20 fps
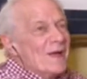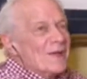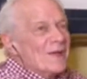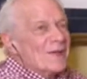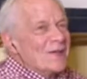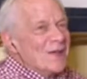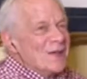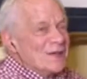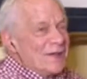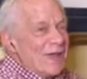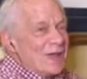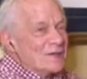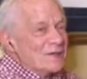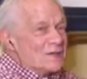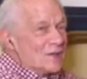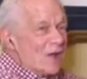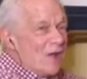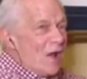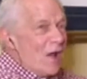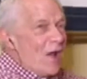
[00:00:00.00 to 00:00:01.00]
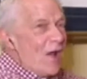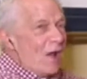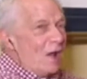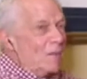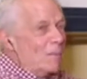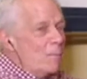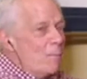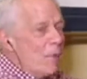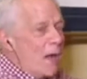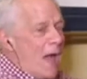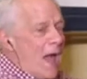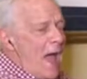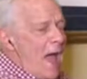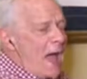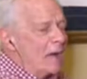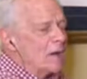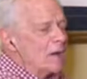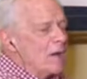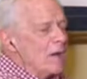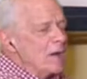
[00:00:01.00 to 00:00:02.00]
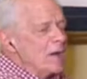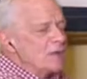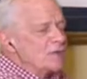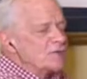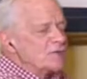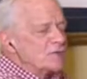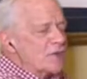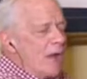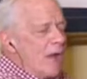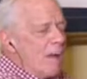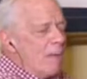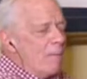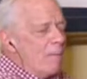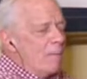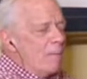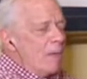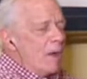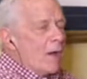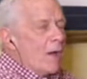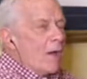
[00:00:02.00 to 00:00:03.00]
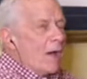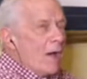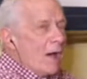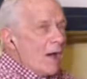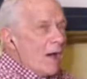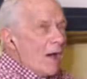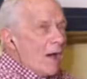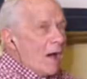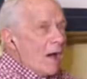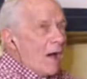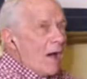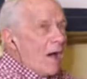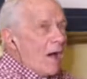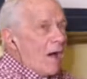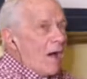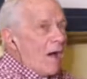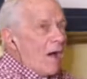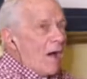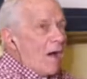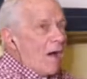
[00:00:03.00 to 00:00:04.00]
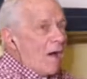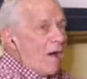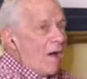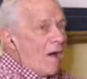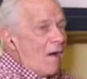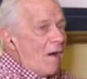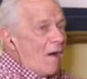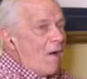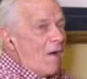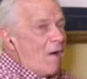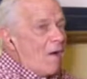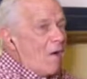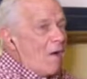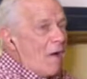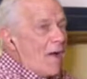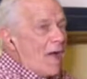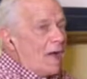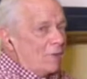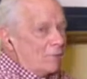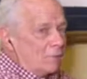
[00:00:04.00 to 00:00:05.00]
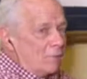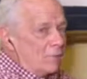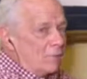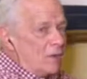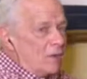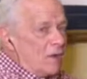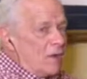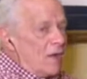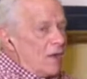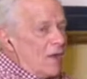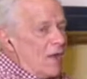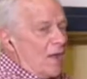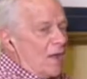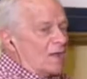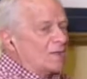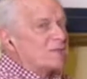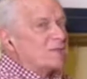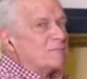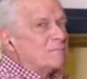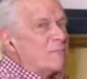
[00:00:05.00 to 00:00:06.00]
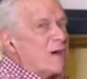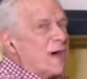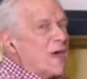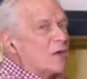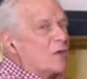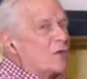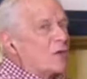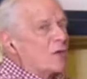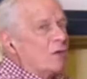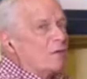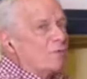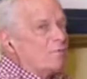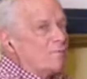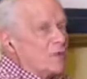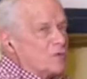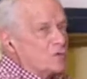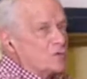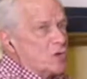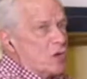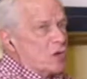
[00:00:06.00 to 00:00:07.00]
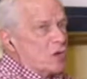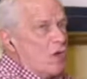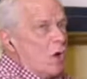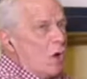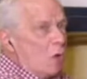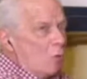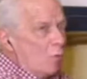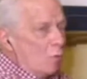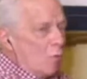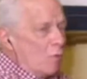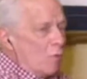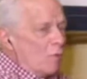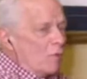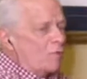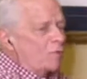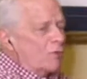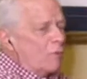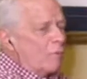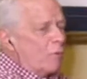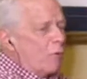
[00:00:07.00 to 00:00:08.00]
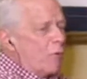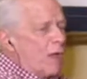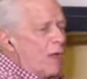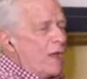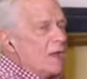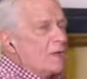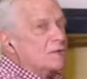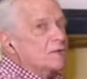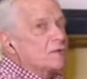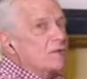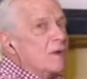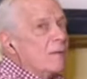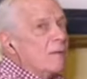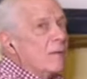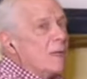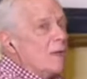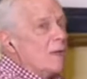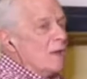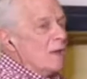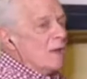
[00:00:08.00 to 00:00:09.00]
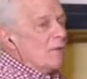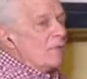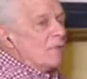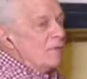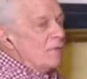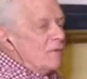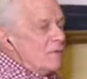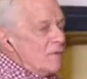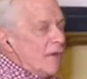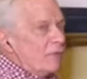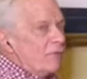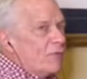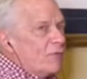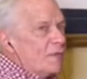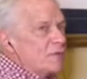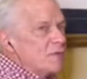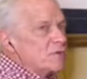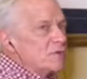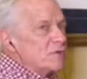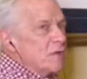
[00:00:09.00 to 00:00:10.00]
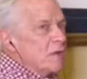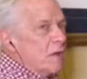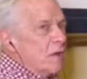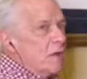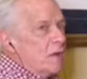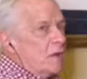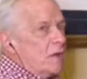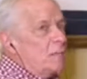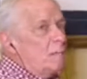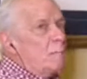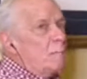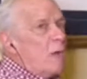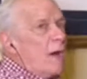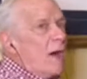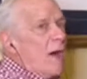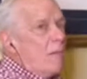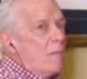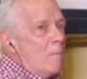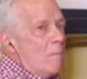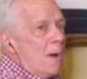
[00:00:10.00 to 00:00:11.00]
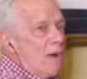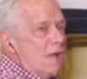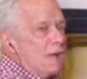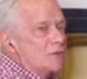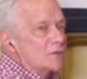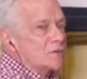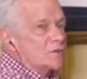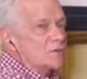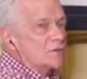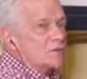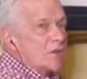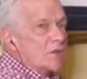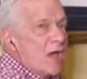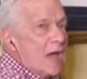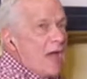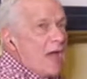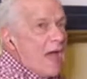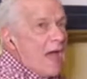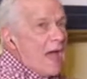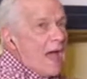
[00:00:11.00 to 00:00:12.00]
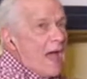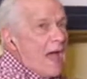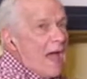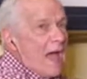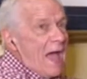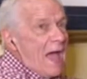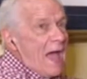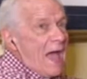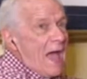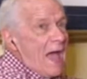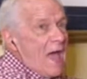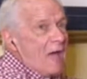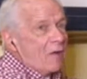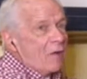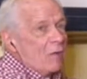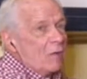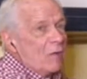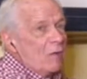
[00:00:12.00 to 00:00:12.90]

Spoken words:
Can I turn back somehow? And is my conviction worth the price if nothing is gained by my sacrifice?